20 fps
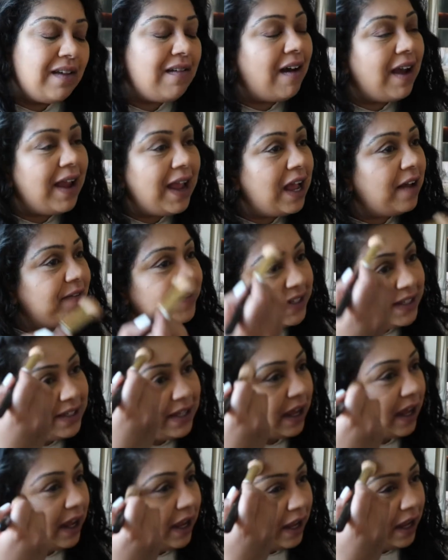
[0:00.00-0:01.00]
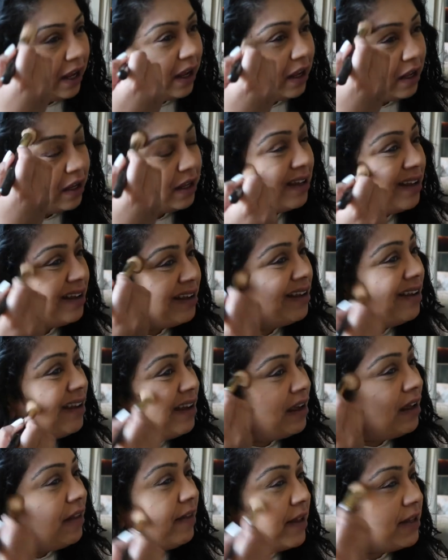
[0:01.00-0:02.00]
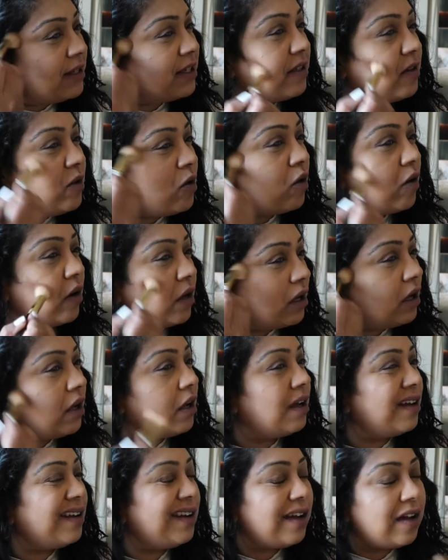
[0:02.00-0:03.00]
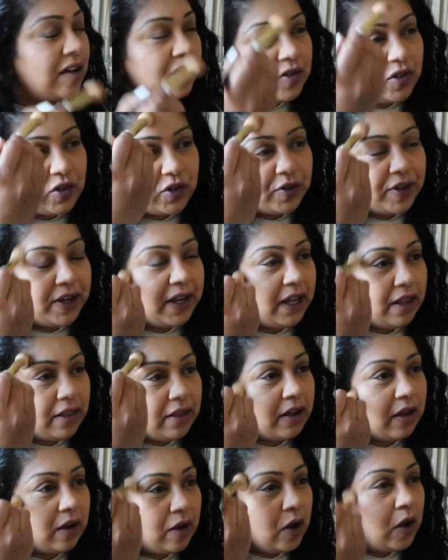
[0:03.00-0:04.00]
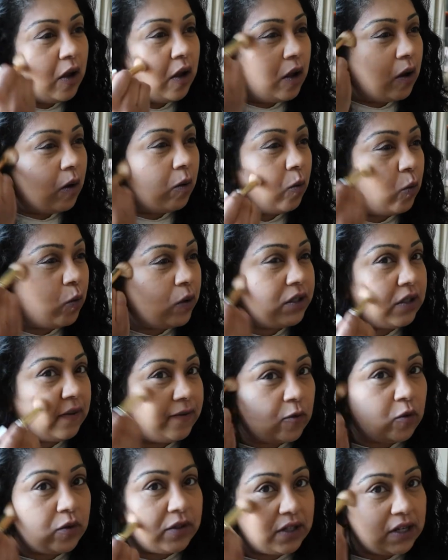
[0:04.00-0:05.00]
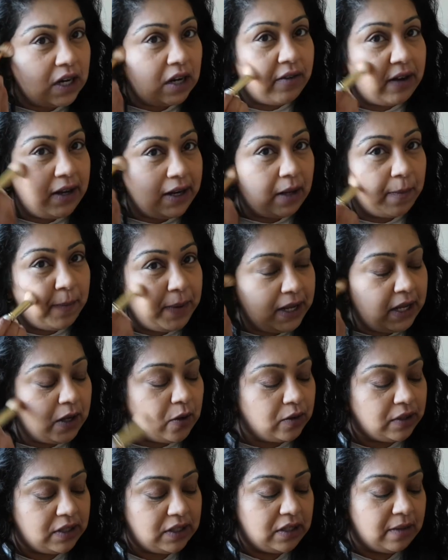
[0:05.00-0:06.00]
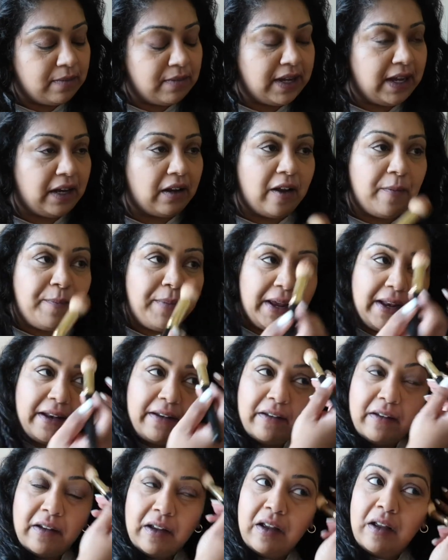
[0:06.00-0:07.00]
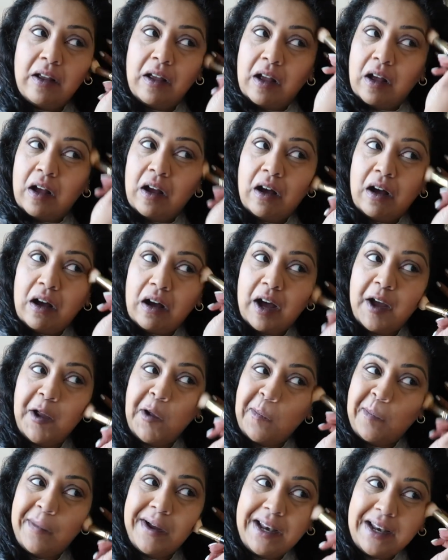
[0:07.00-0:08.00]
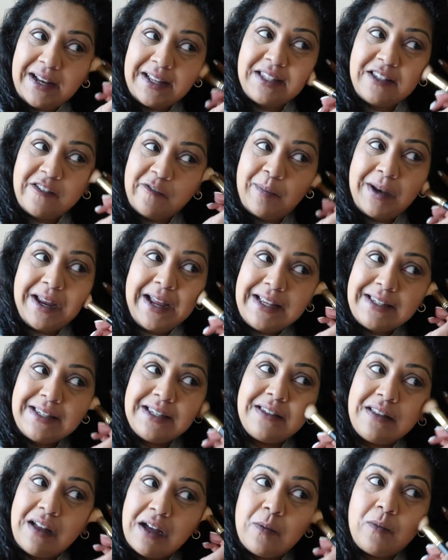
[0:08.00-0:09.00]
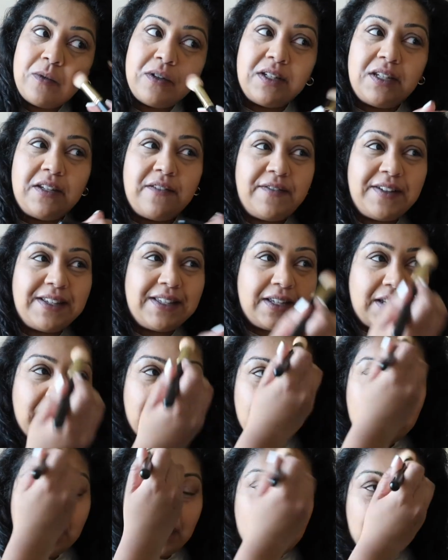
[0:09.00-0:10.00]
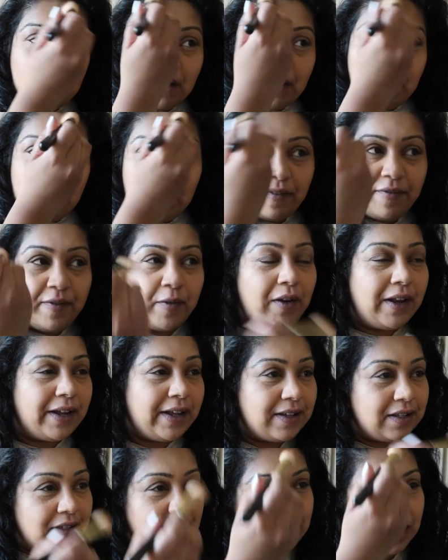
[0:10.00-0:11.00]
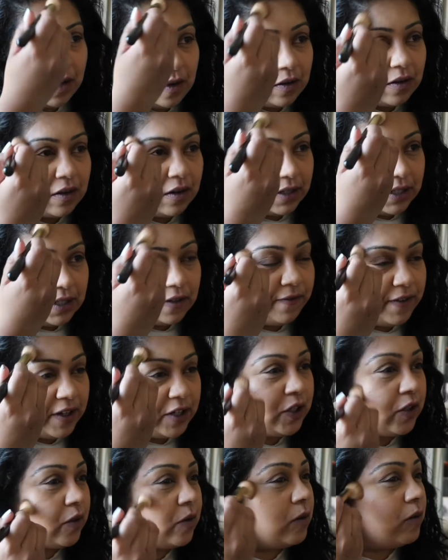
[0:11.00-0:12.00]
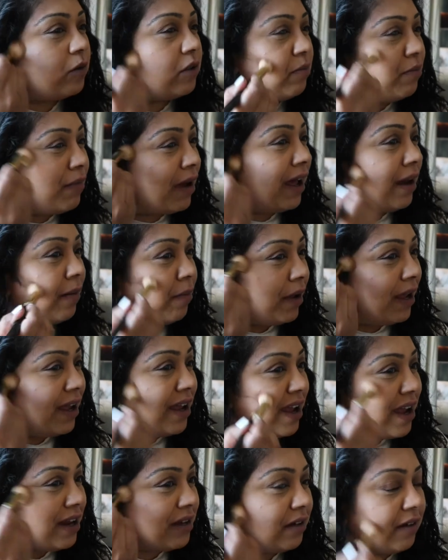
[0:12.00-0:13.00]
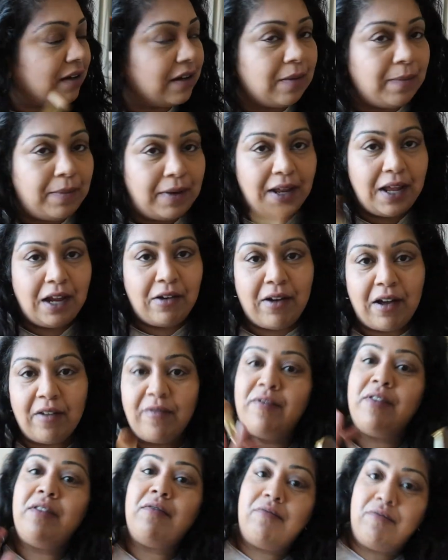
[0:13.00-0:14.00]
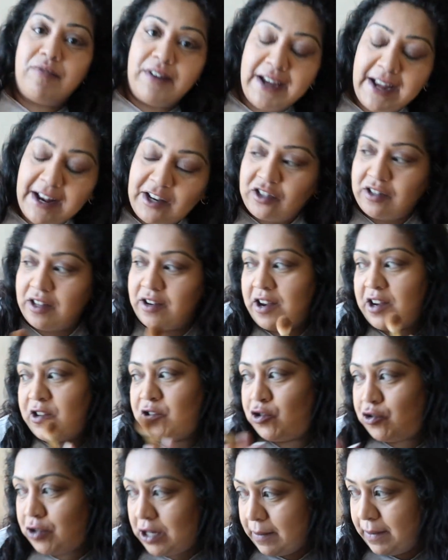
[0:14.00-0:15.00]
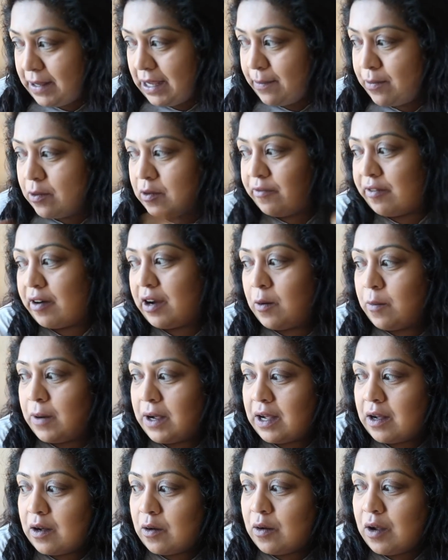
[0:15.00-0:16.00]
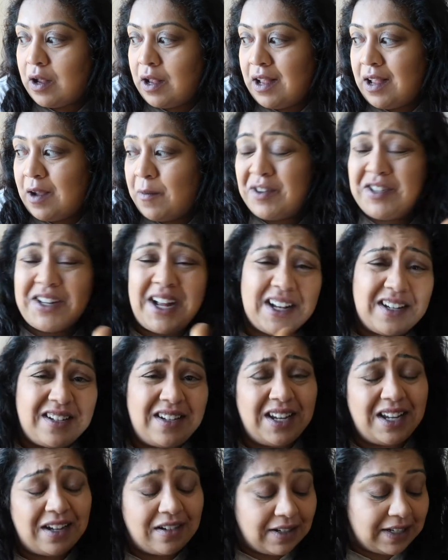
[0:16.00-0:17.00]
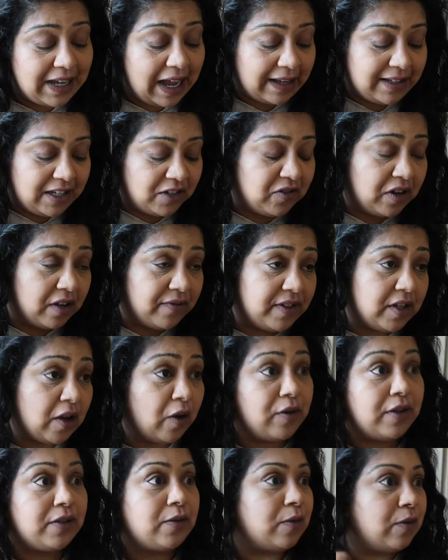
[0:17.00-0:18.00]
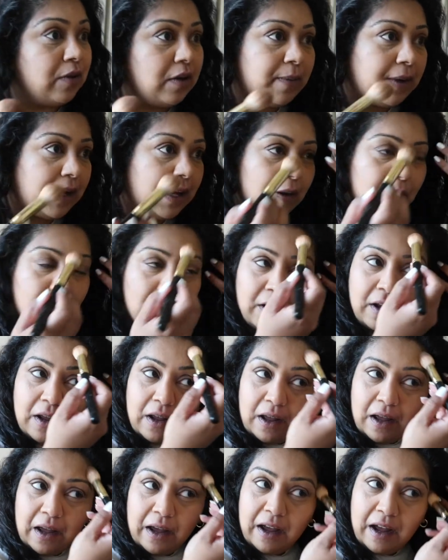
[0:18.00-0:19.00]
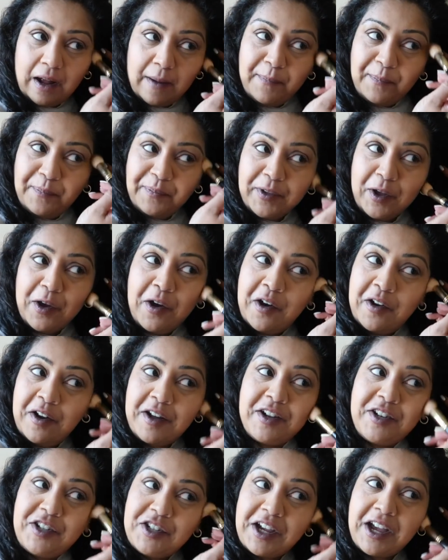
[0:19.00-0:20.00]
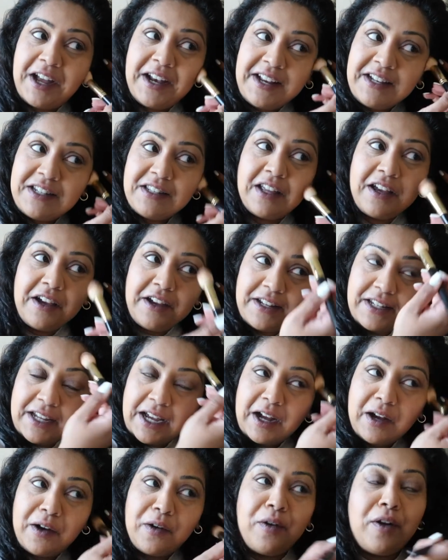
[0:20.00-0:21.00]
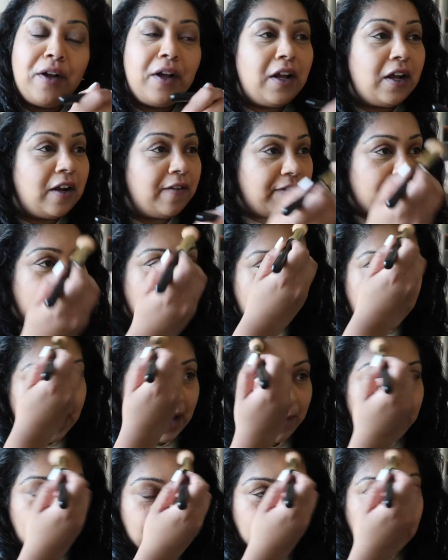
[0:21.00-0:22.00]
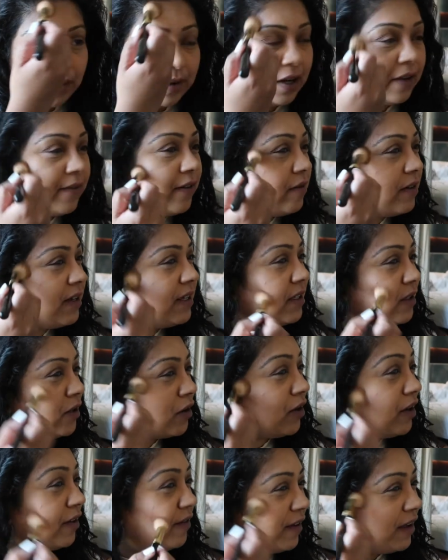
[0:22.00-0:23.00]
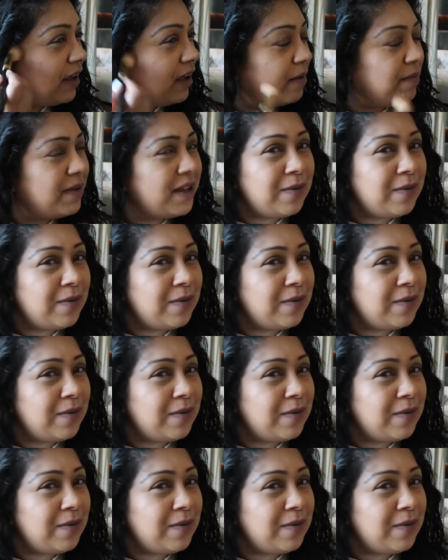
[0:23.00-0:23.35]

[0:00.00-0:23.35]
I have to say, this is not a country that would have ordinarily appealed to me, like been high on my list of places that I want to visit. I feel like it's so artificial and man-made and like a playground for the rich. They don't treat people very well, which actually our taxi driver told us all about on our journey to the hotel from the airport. And I felt really sorry for him.